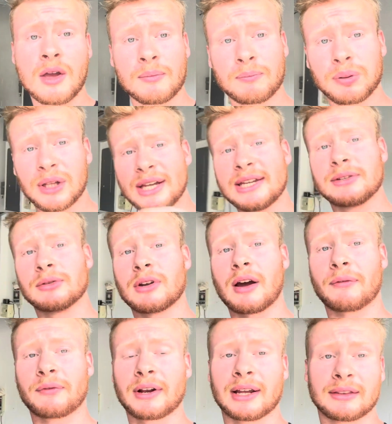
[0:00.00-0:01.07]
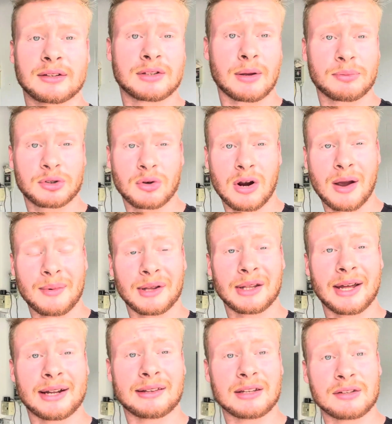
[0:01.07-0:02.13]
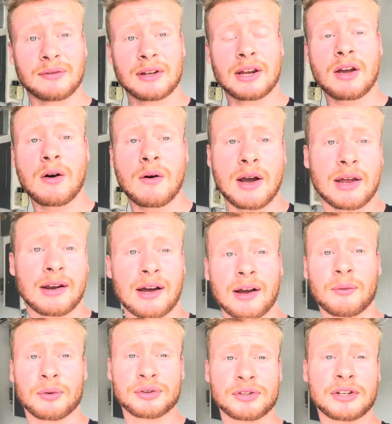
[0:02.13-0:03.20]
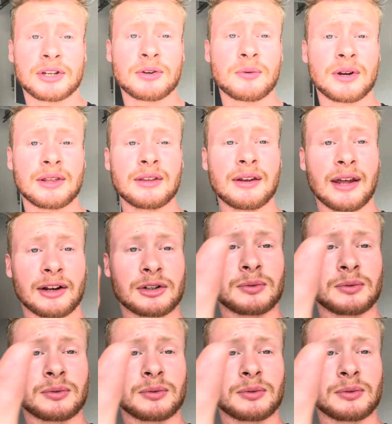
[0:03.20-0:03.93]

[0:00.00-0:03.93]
Please do not forget to subscribe and like this video, and I will see you in the next